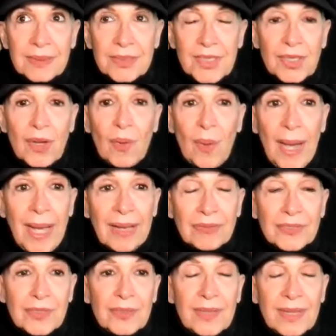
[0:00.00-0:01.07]
to go
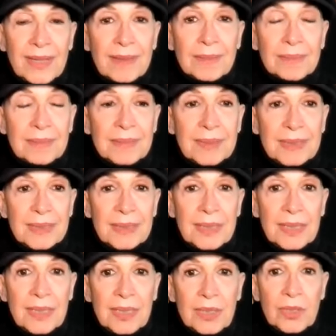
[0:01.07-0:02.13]
after them
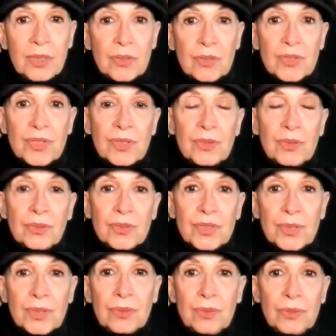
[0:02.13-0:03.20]
you know to
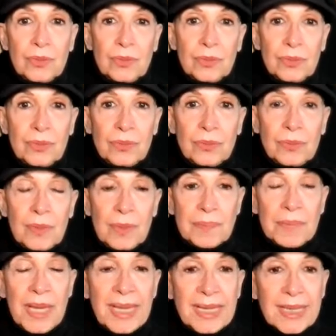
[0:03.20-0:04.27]
to
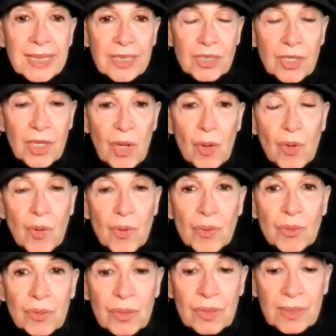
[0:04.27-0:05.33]
make it
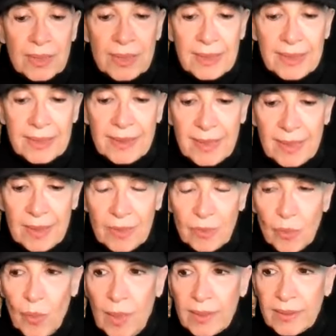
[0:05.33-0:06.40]
known that
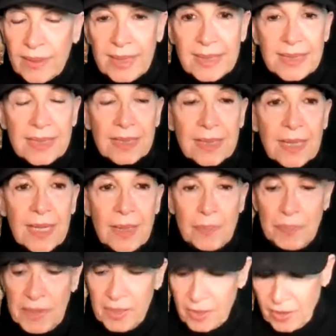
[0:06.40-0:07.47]
while they
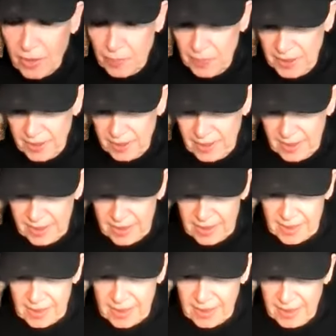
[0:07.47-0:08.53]
appear to be
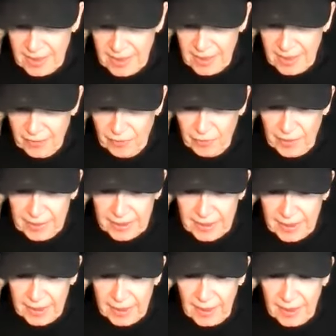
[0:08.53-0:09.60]
this
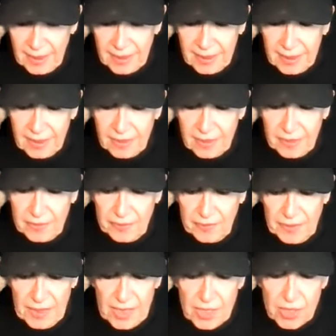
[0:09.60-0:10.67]
friendly kind of
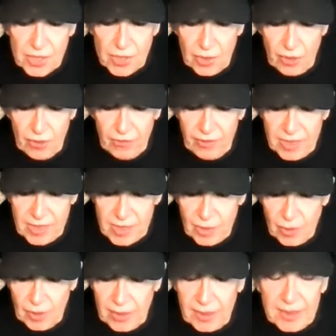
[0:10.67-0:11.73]
service
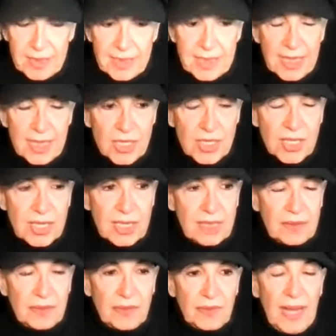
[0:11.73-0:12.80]
organization,
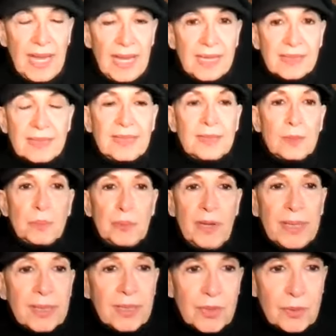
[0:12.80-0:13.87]
in fact, they're
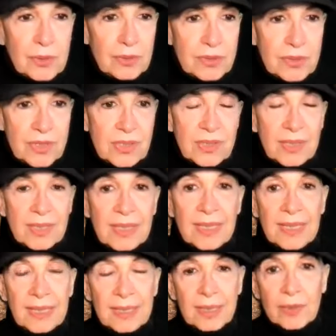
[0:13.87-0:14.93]
predators.
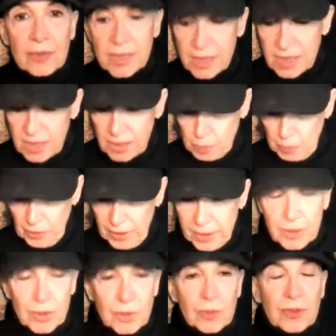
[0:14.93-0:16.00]
You know, this is
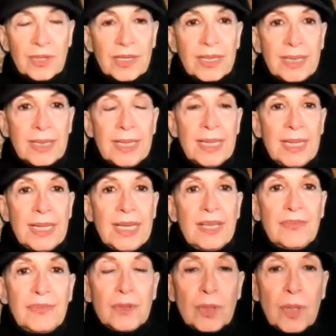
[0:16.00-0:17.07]
predatory.
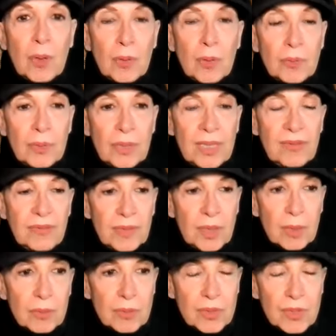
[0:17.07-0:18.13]
If you don't, if you
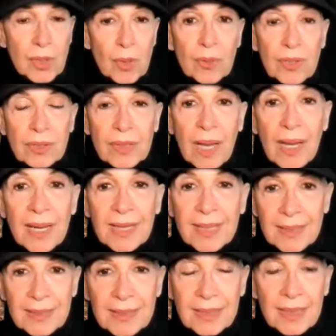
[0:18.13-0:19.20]
don't toe the
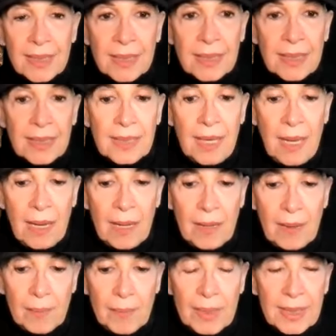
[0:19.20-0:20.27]
line,
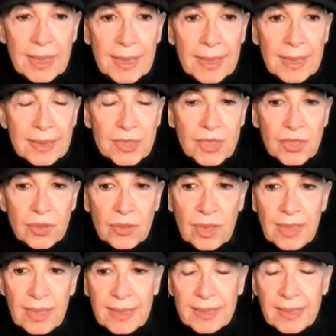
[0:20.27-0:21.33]
um, to
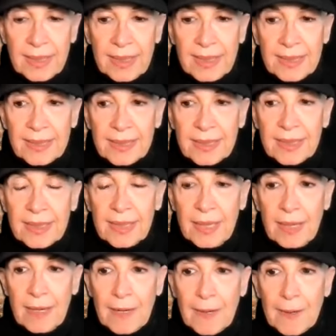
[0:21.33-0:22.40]
it in
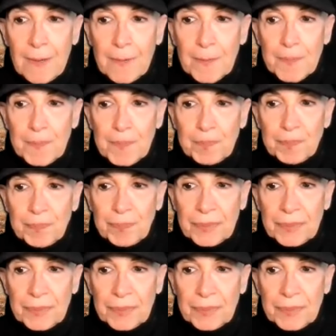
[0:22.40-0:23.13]
um,